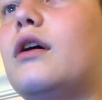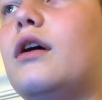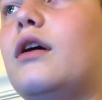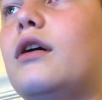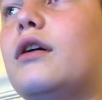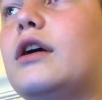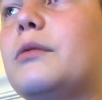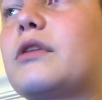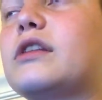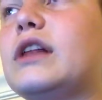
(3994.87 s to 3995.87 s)
It
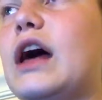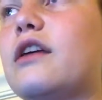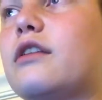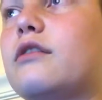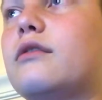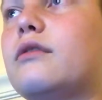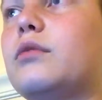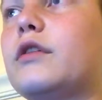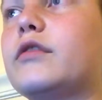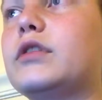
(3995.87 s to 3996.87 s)
was
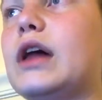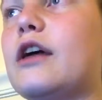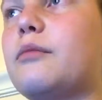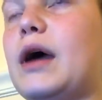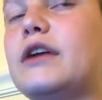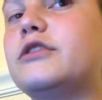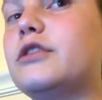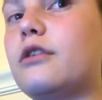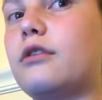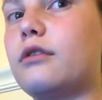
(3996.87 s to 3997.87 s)
one of the last
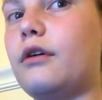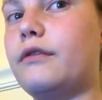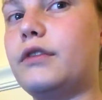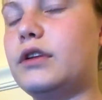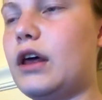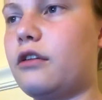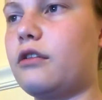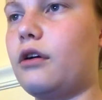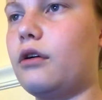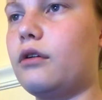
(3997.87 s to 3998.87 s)
batches of the Death
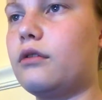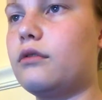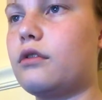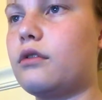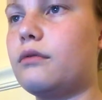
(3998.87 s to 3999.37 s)
Stars.